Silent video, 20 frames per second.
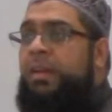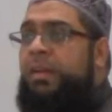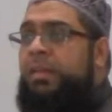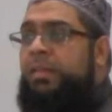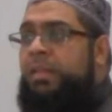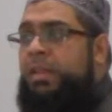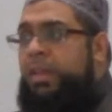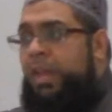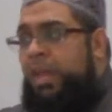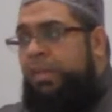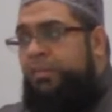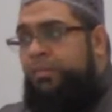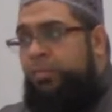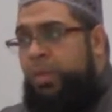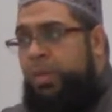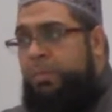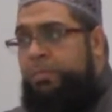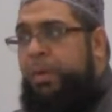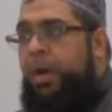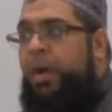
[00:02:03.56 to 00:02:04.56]
that if
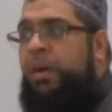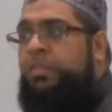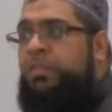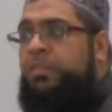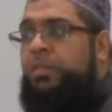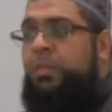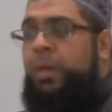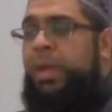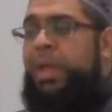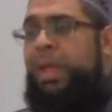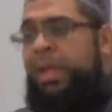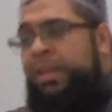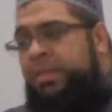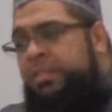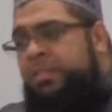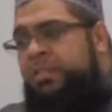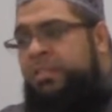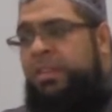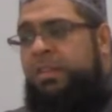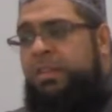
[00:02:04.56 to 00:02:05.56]
we pass away in
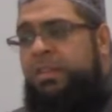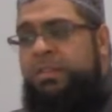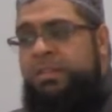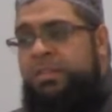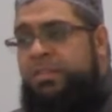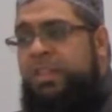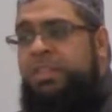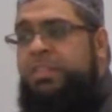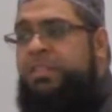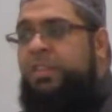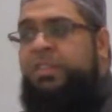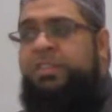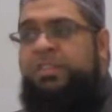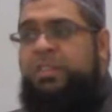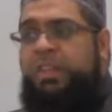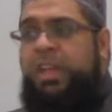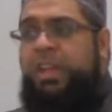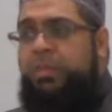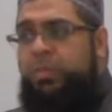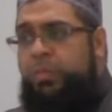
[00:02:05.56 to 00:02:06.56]
such a
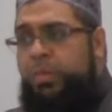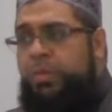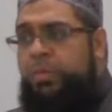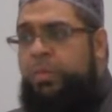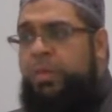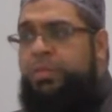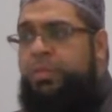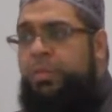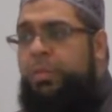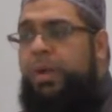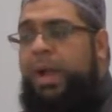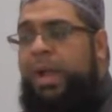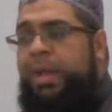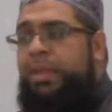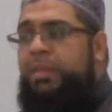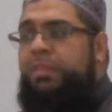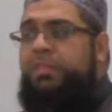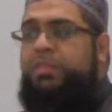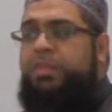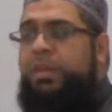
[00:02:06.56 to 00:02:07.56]
state with wudu and
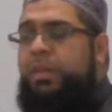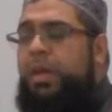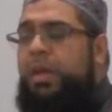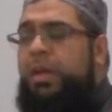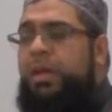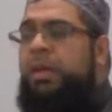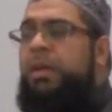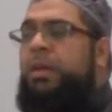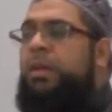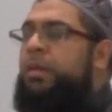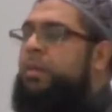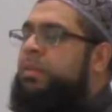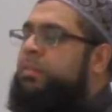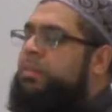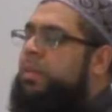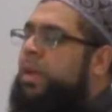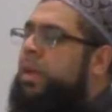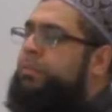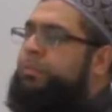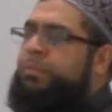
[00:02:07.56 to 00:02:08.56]
in salah,
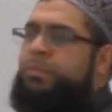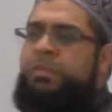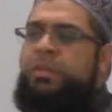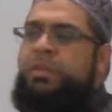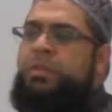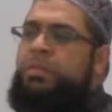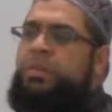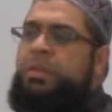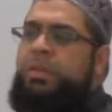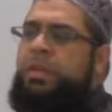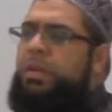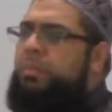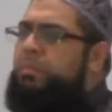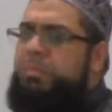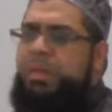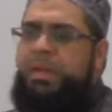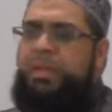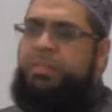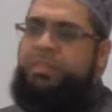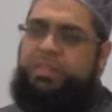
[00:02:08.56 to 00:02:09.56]
it's absolutely
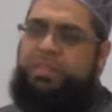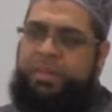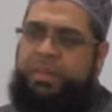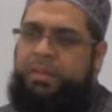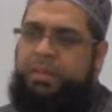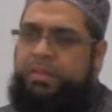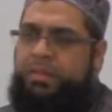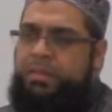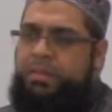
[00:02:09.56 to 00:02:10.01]
amazing.